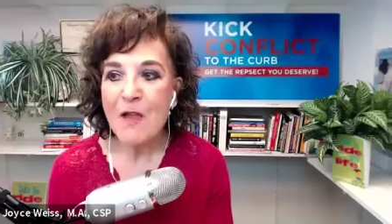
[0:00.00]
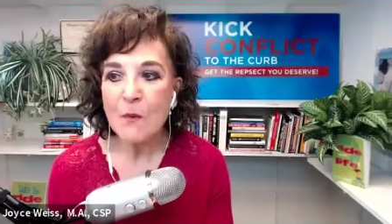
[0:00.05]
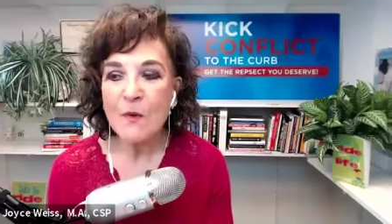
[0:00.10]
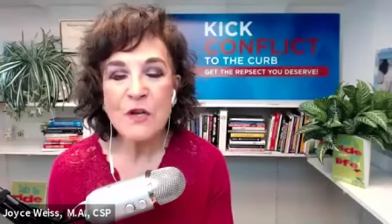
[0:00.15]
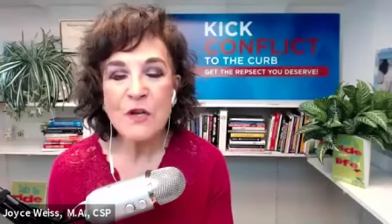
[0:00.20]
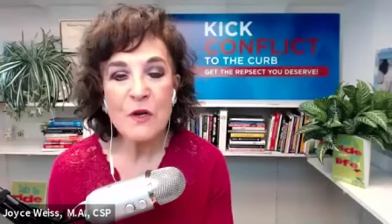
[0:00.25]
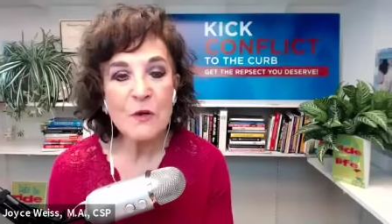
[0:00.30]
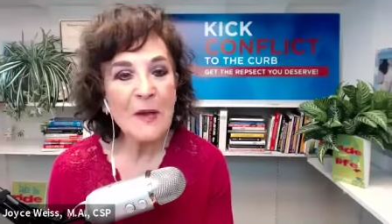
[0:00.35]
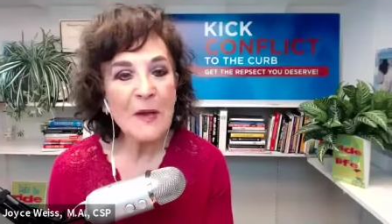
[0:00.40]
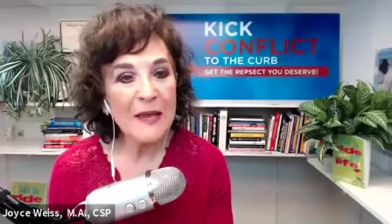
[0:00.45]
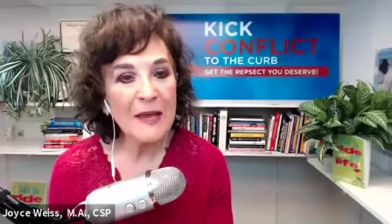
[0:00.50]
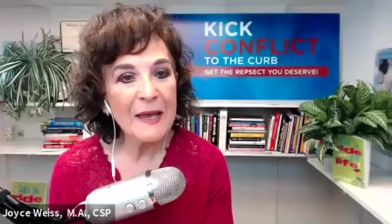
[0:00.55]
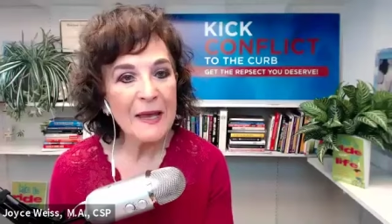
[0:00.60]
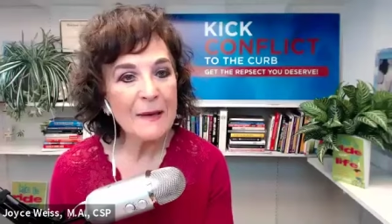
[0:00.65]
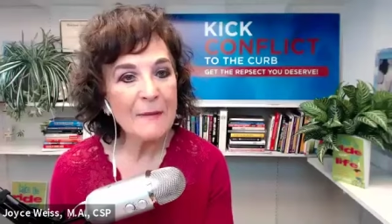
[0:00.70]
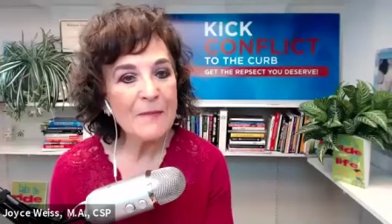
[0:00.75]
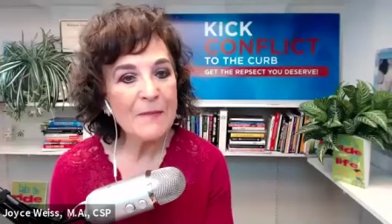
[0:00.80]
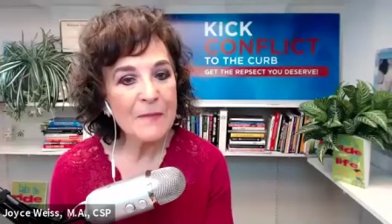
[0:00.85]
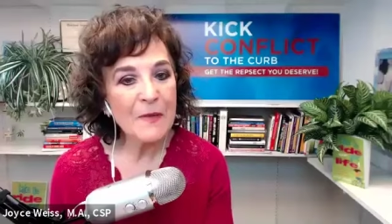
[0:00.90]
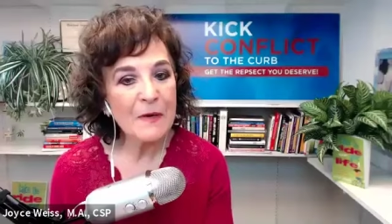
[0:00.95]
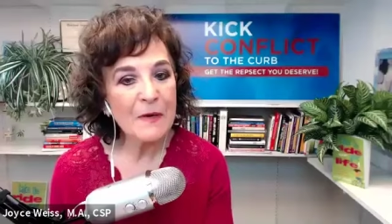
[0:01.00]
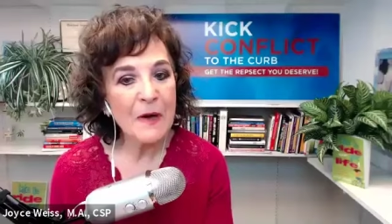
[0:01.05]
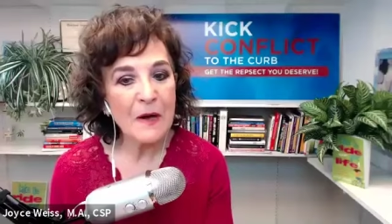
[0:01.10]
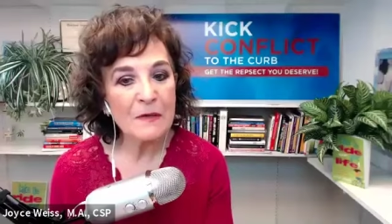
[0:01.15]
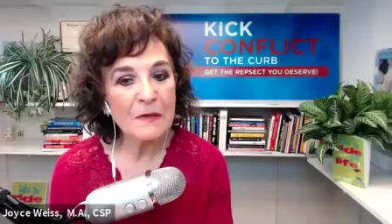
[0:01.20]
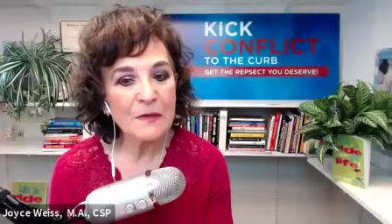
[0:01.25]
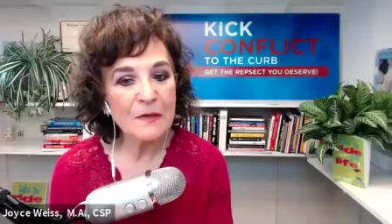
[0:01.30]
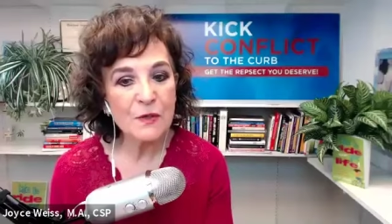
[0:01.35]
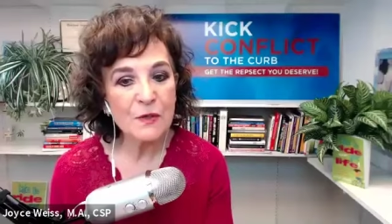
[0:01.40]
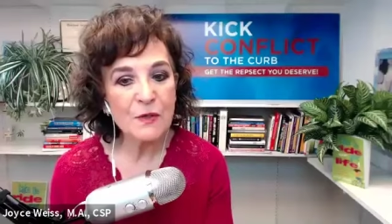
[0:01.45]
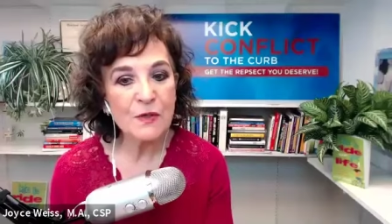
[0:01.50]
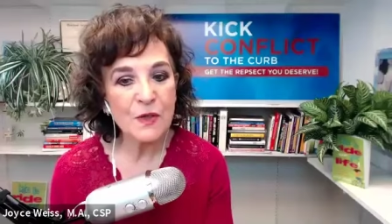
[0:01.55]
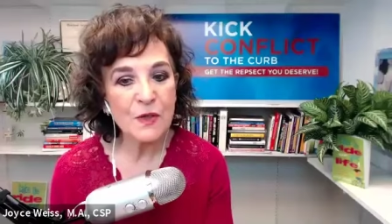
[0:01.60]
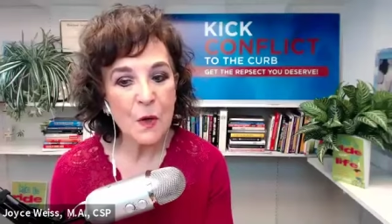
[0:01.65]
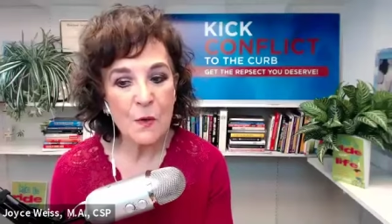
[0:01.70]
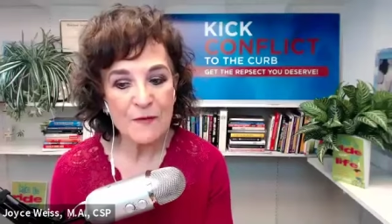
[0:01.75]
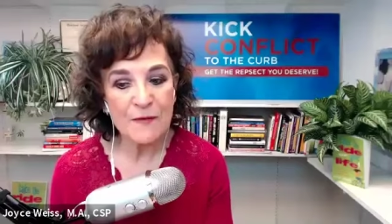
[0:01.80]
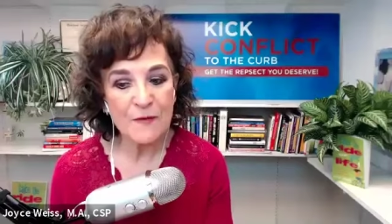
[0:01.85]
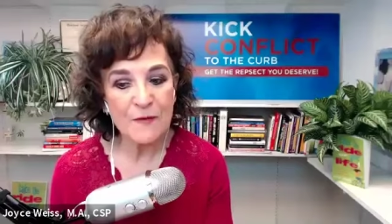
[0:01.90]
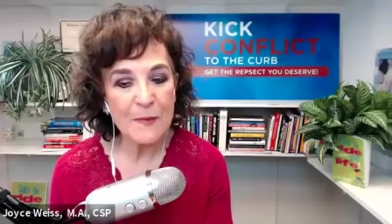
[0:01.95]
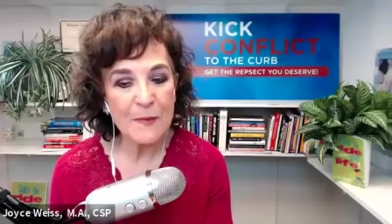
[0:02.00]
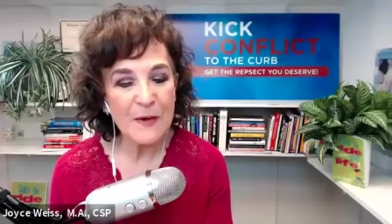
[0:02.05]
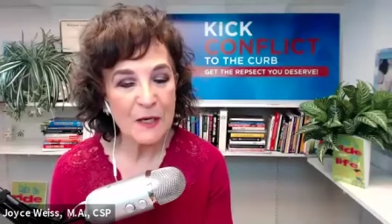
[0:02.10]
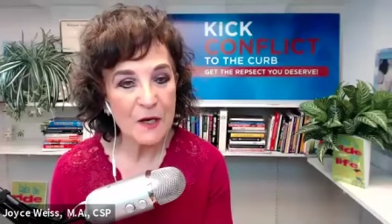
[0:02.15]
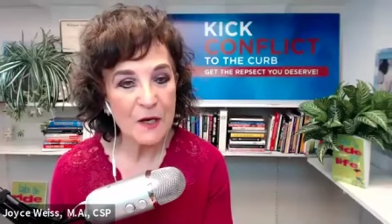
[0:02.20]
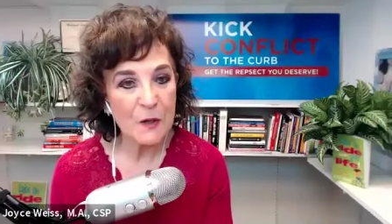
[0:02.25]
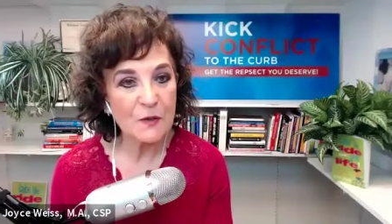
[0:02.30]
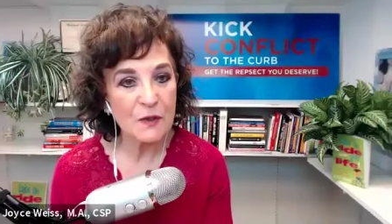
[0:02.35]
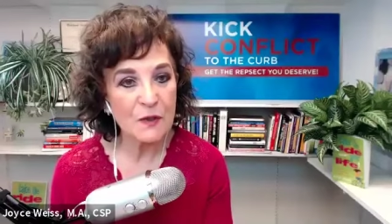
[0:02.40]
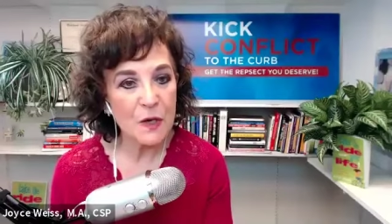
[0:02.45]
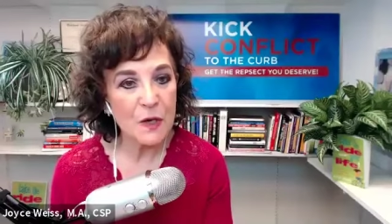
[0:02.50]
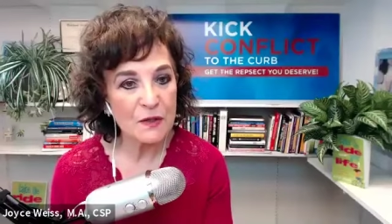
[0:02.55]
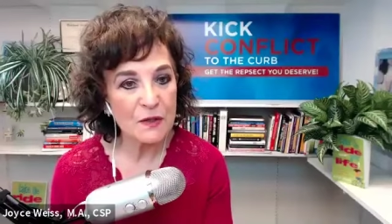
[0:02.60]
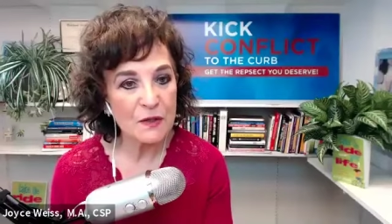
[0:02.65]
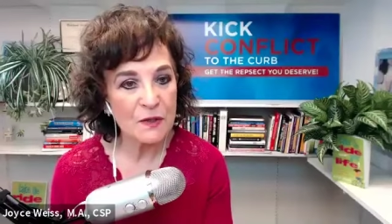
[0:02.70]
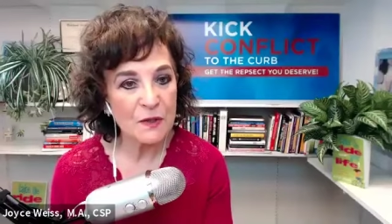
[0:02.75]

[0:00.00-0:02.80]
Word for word: when you came, uh, just so everybody knows, uh,